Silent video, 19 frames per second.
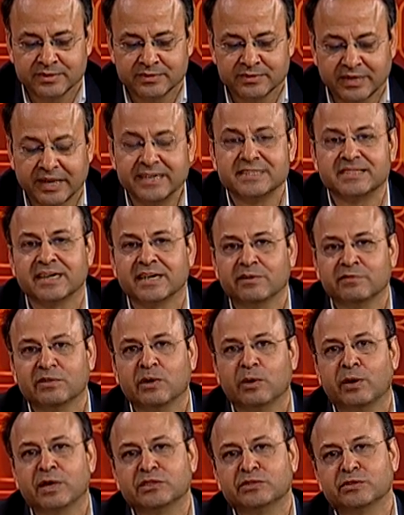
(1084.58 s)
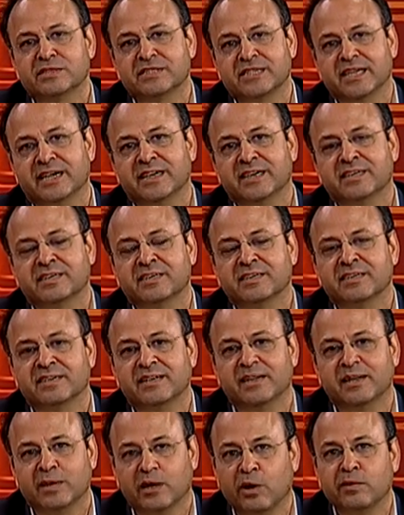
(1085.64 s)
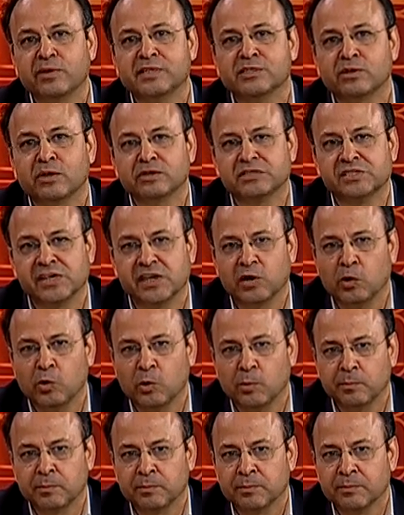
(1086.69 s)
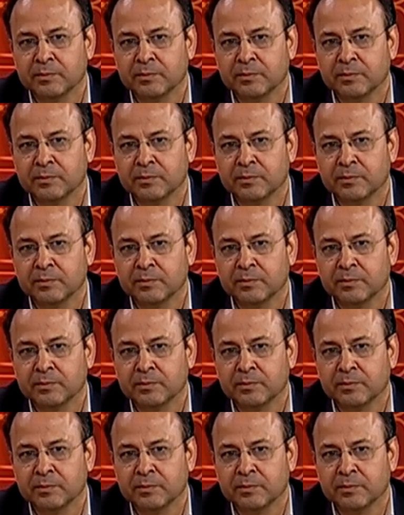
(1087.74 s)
right side of the law, I should say it. And now he's on Jay Cope.